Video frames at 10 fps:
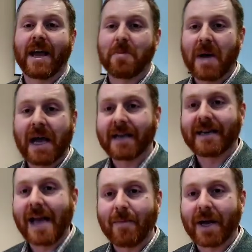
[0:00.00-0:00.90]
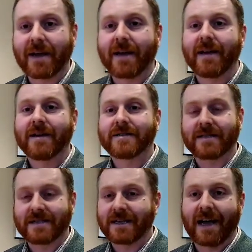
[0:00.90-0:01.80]
a pandemic
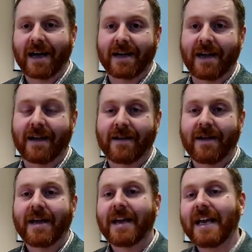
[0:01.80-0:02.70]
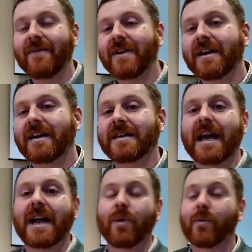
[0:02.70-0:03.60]
society, even in a
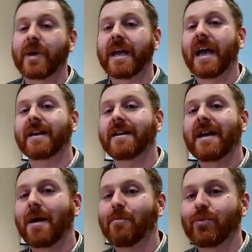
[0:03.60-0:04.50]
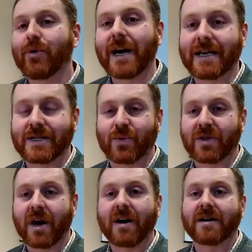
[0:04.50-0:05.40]
day where we can't embrace with
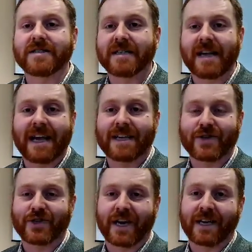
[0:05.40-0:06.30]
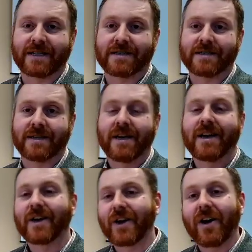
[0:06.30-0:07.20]
hugs and handshakes.
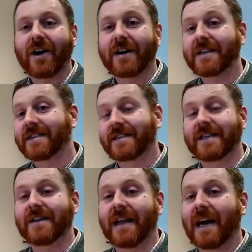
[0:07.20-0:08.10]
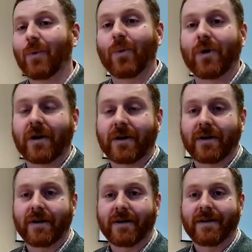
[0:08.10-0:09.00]
God is still at work.
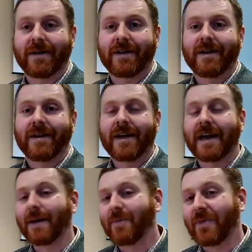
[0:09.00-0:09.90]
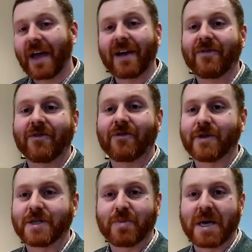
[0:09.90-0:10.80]
And I'm thankful for
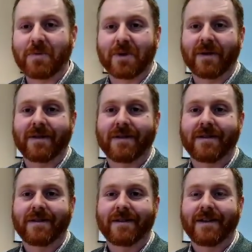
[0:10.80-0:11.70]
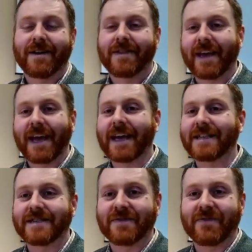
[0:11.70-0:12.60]
his people, the
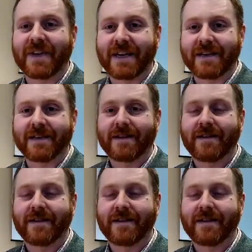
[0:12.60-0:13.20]
hands and feet